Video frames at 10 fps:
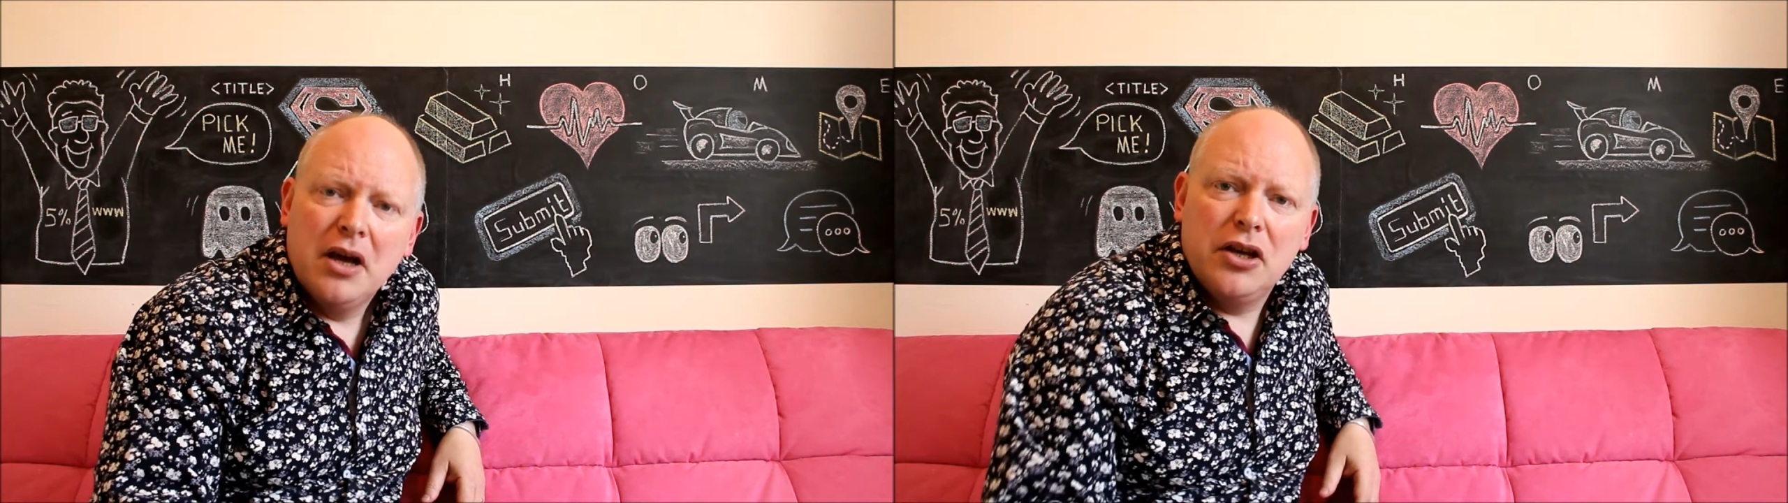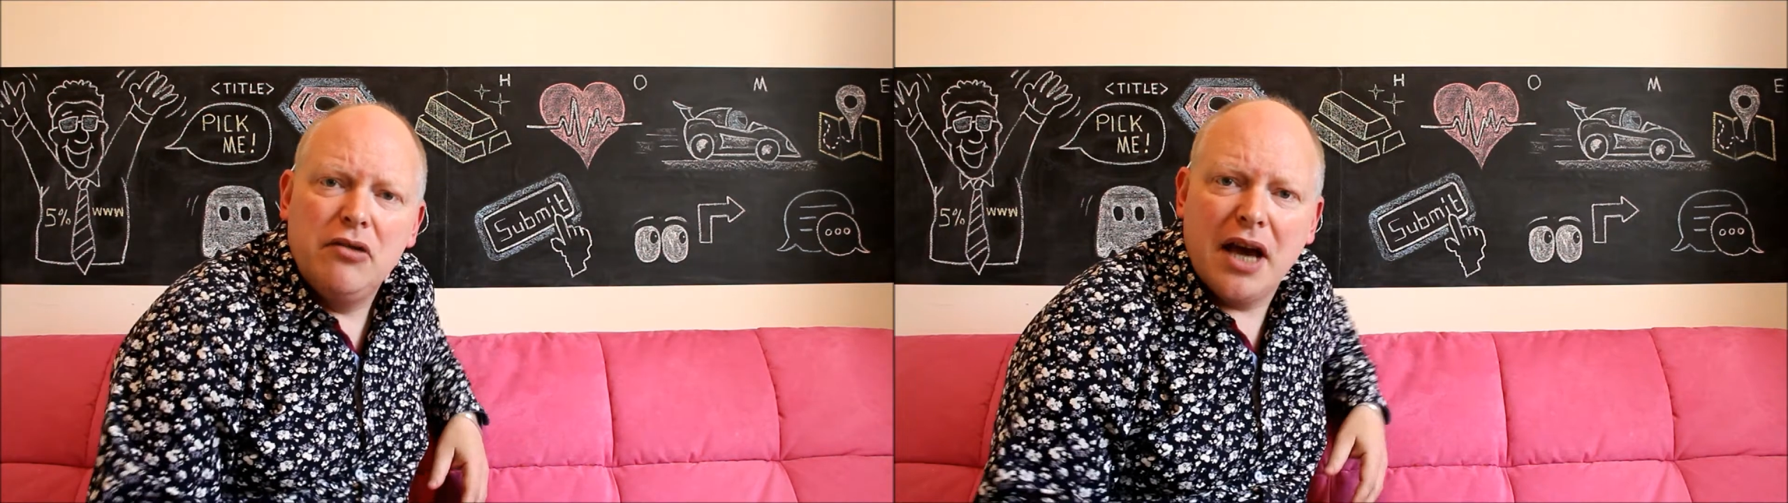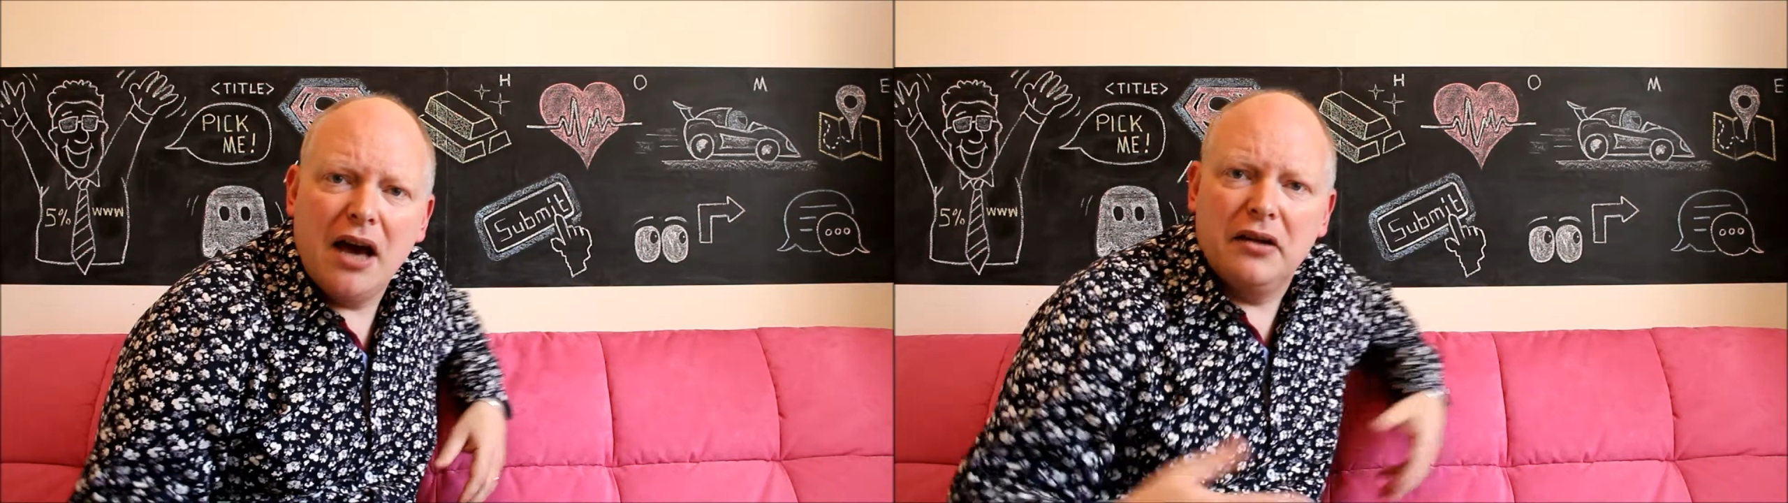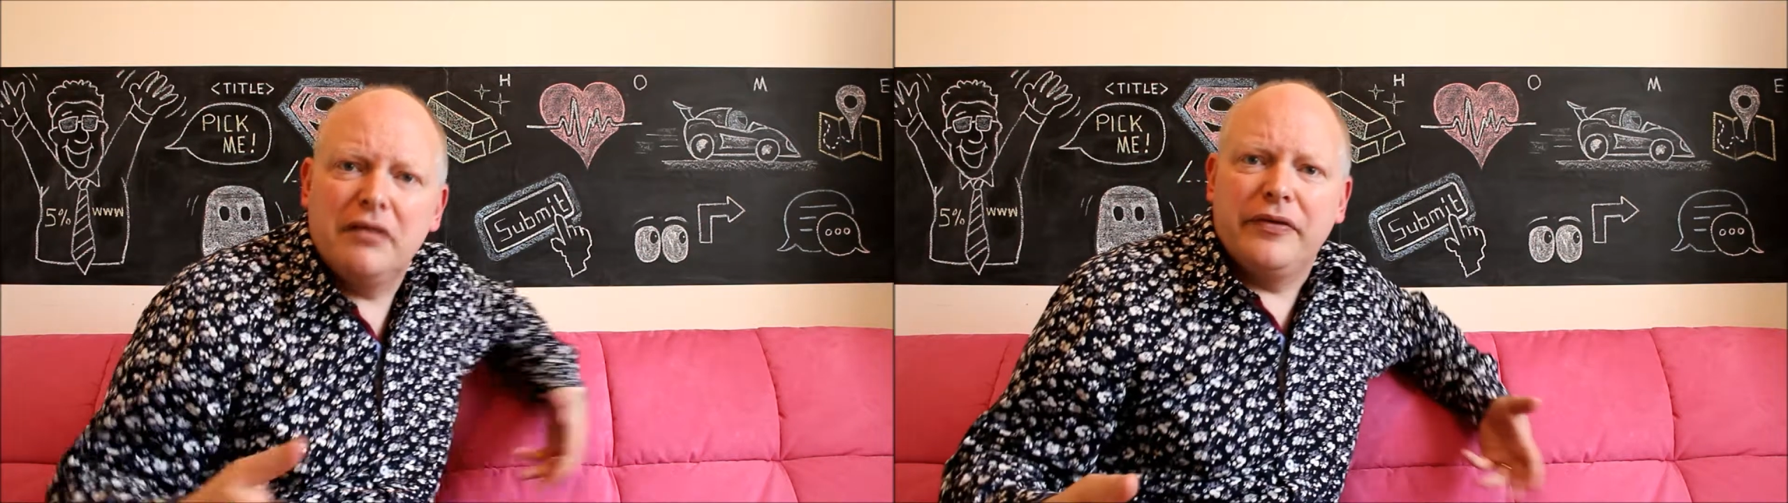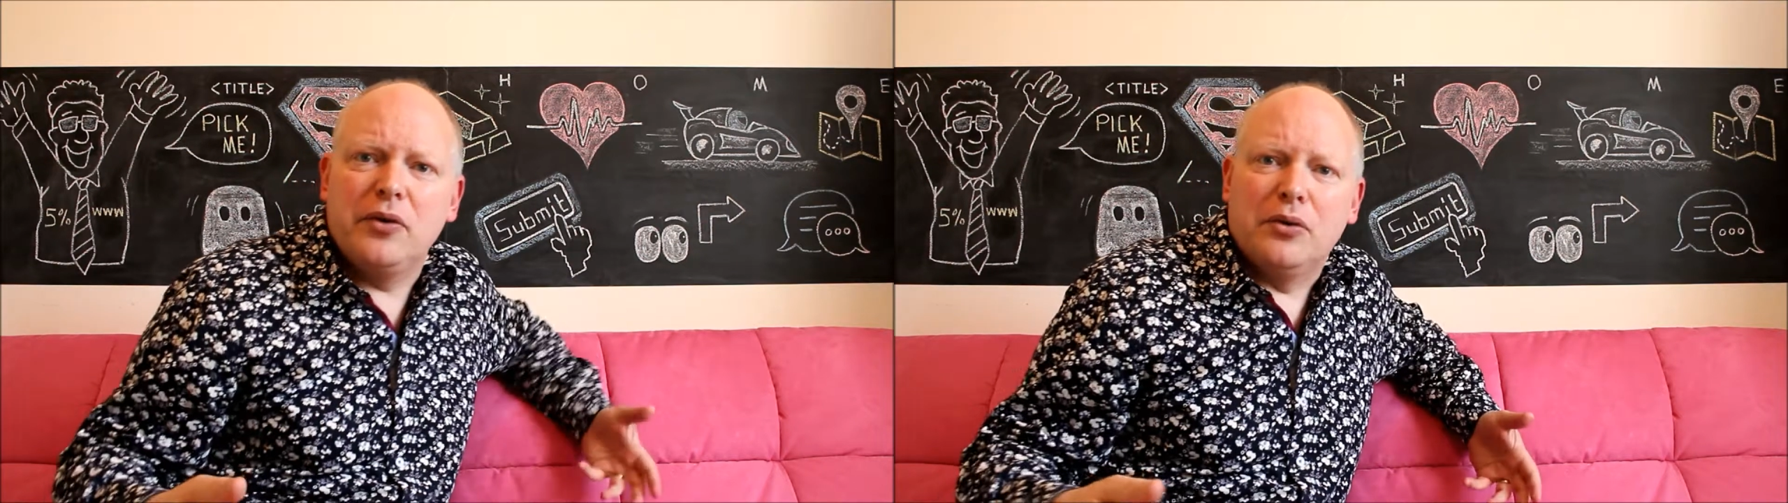You can't
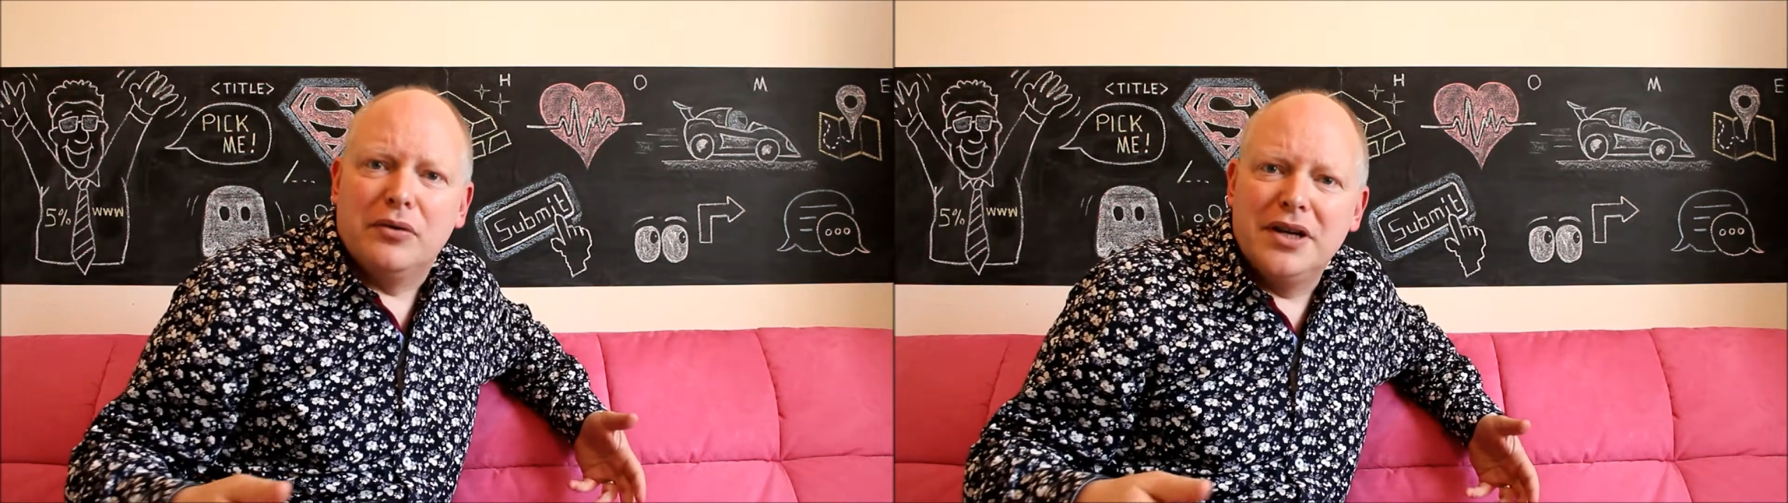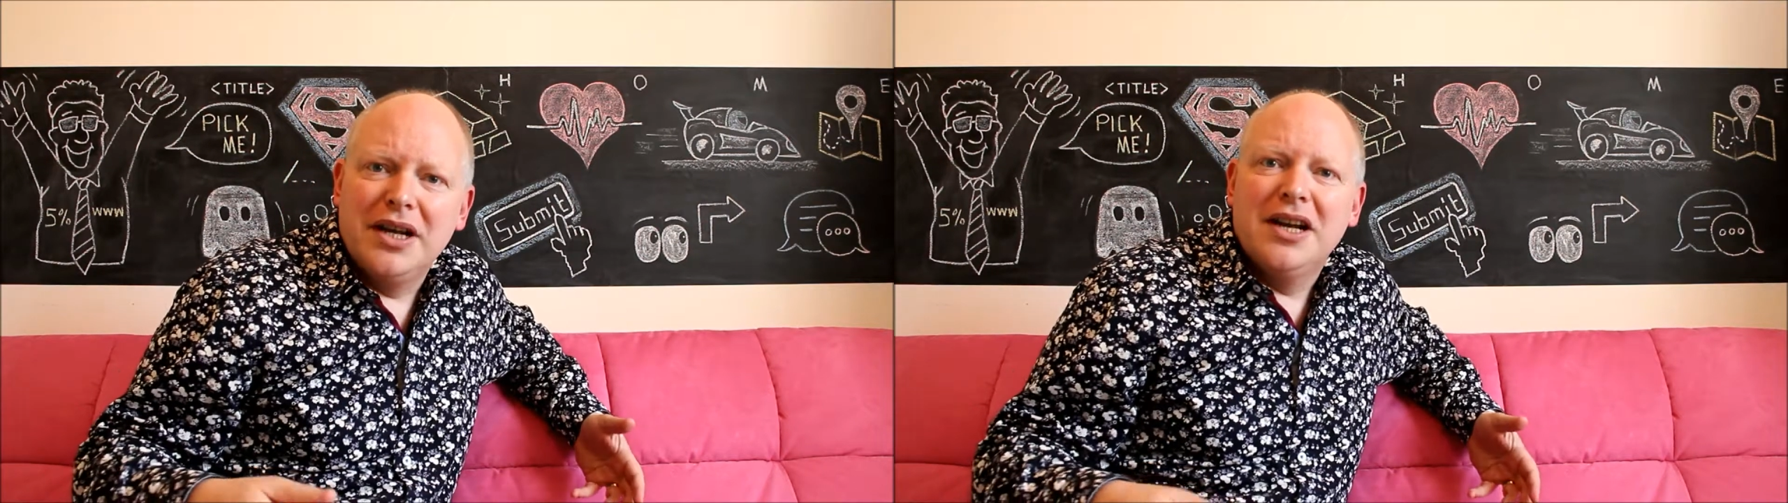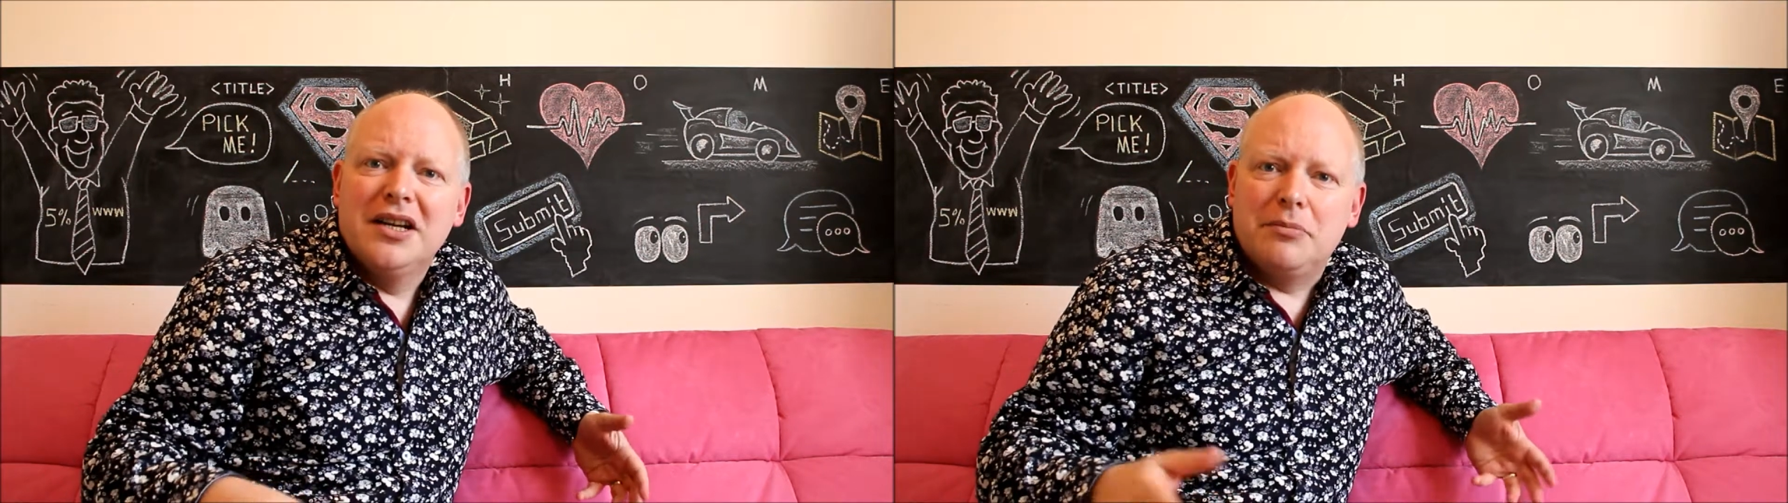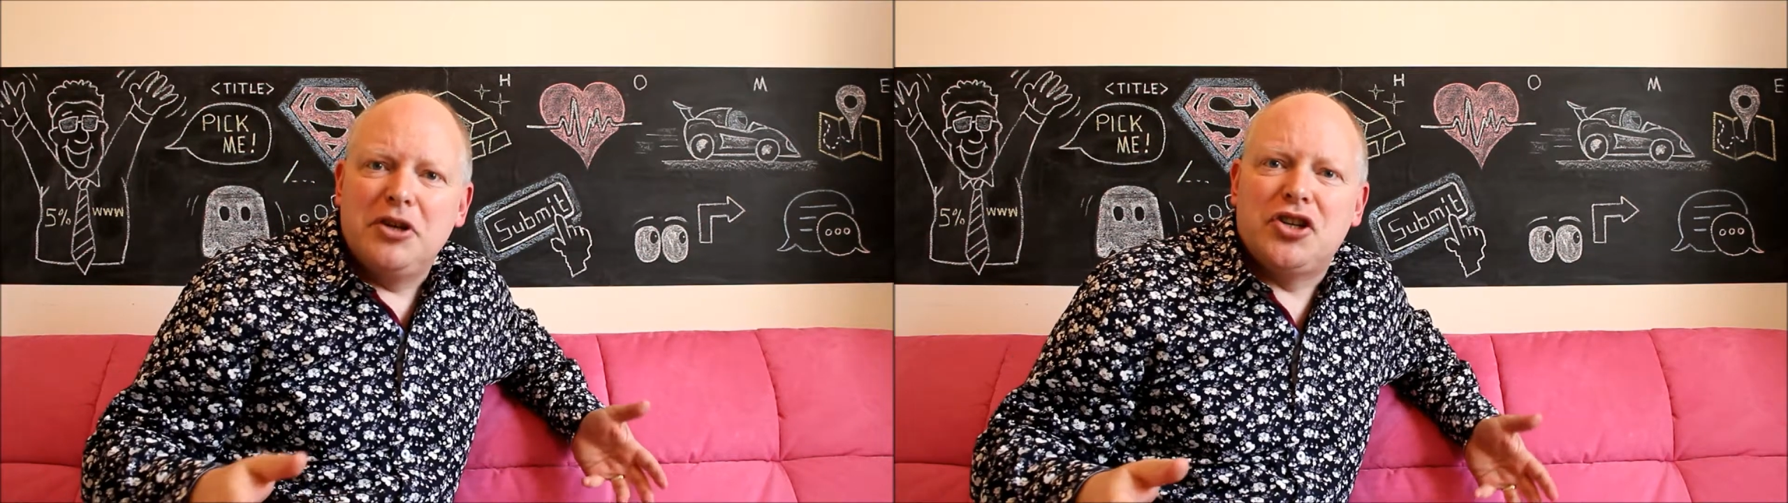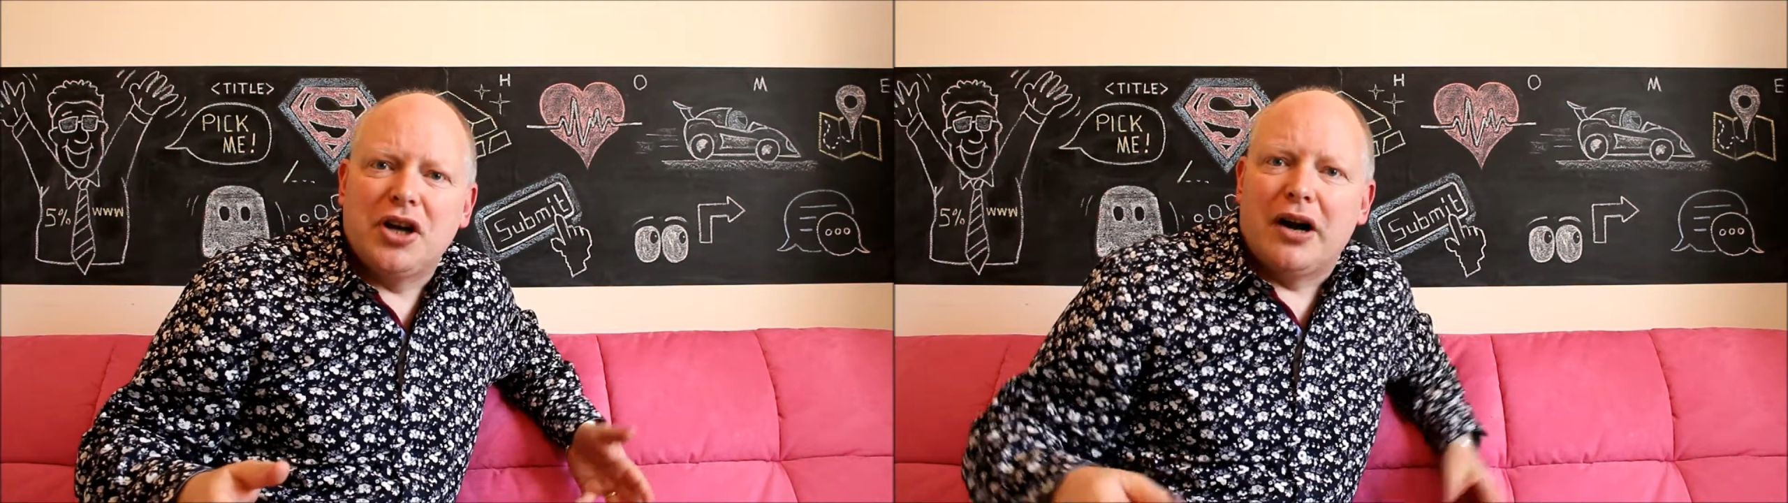afford to be
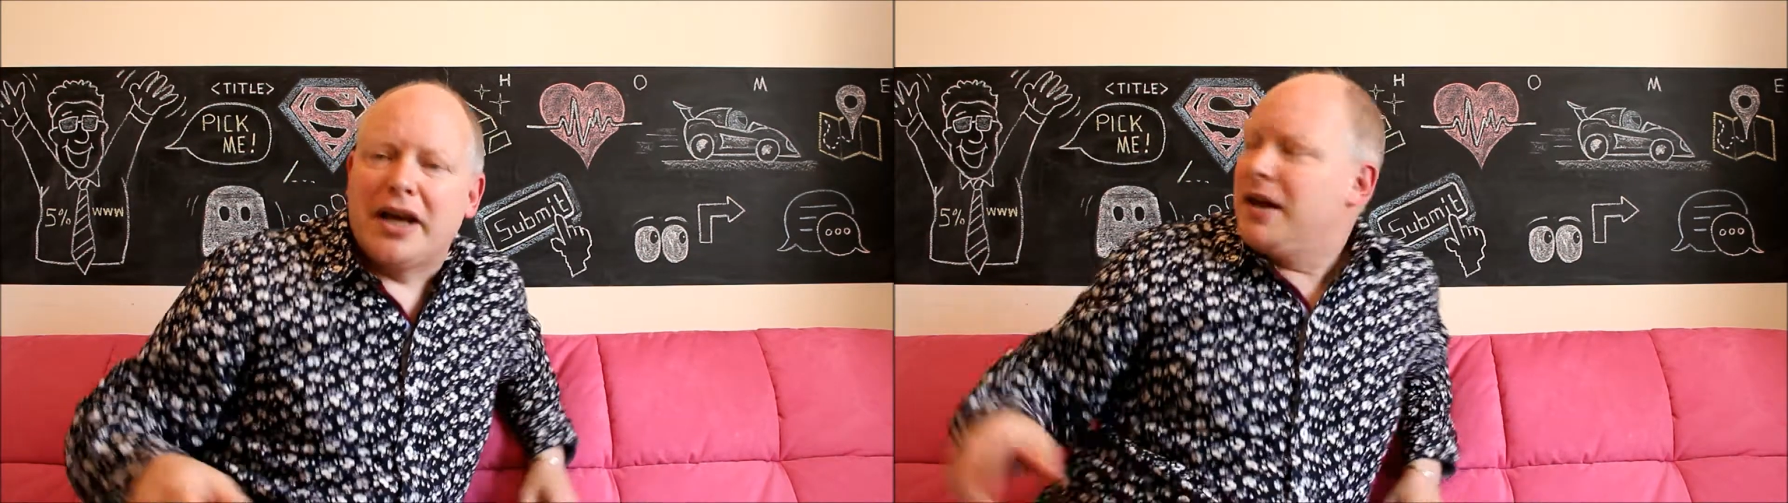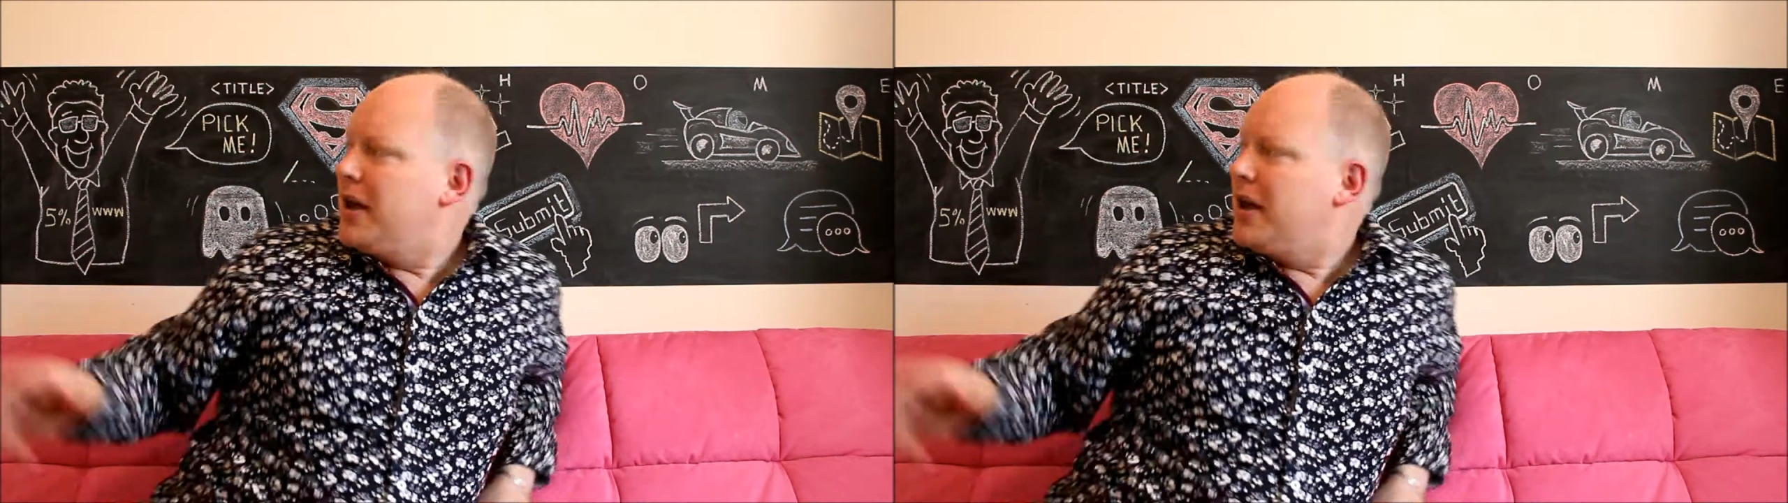shy.